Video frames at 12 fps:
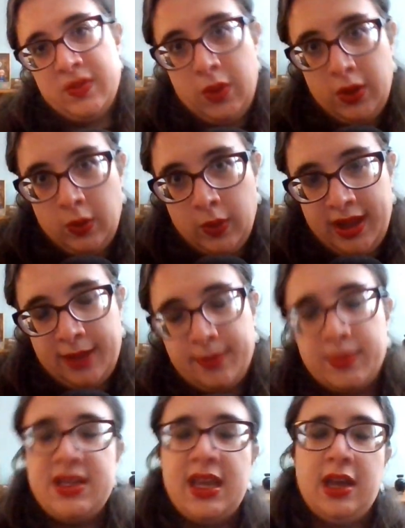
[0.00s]
put away
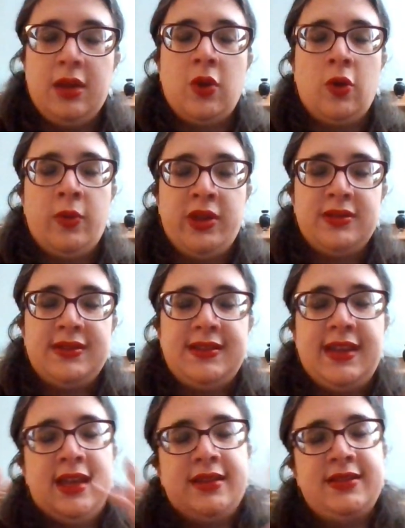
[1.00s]
take a moment
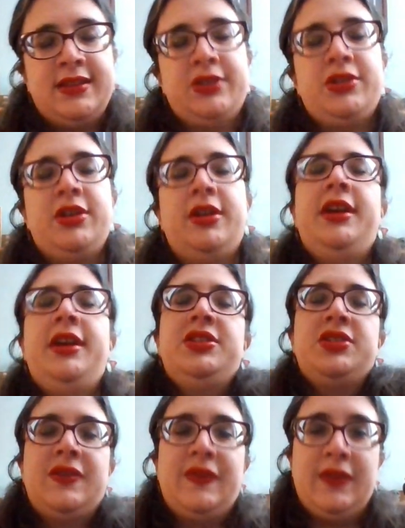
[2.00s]
stand center and
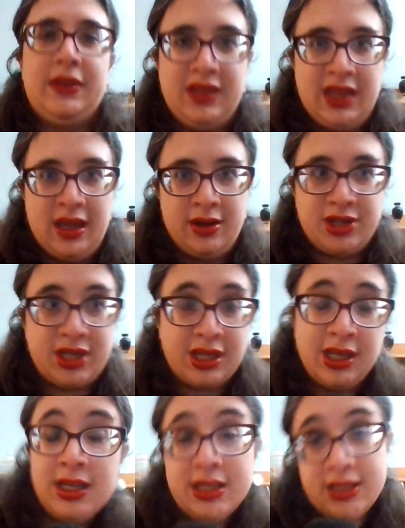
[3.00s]
just feel the energy
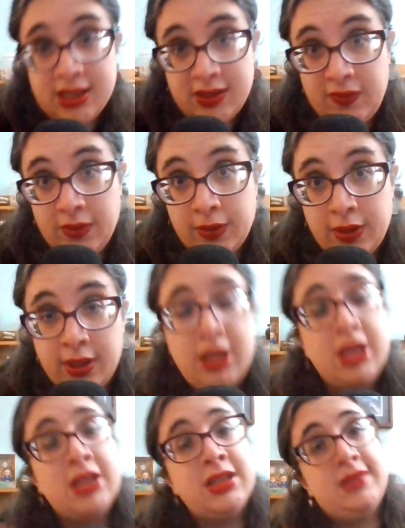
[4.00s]
does it feel good
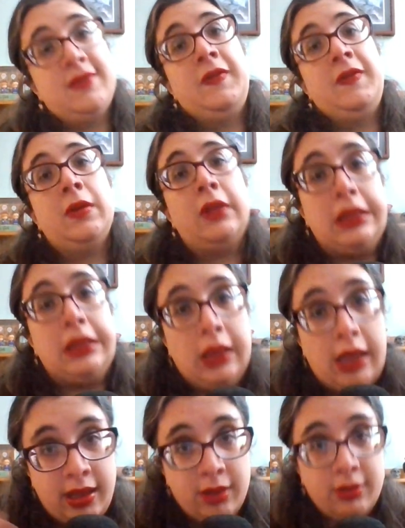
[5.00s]
does it feel
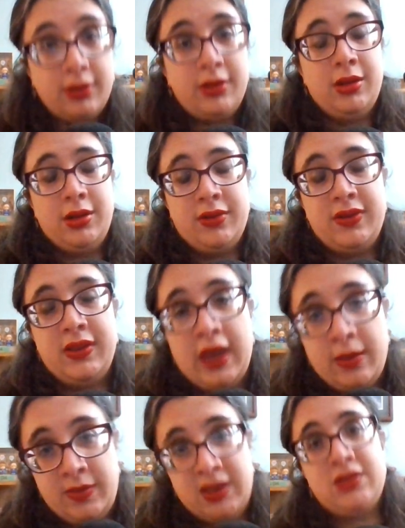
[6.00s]
lighter then that
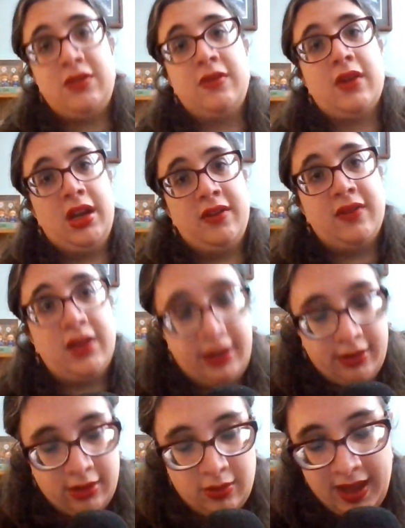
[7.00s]
means you've kind of
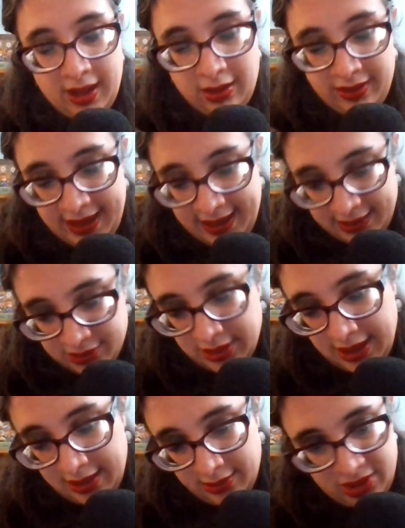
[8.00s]
cleared away all that extra
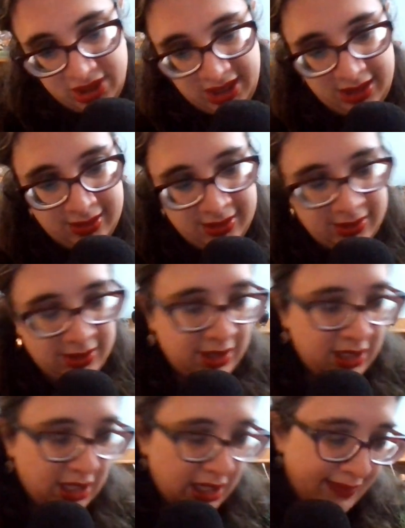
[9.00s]
energy
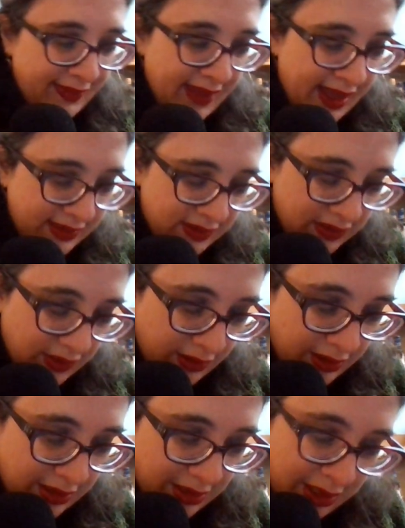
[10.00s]
and that's good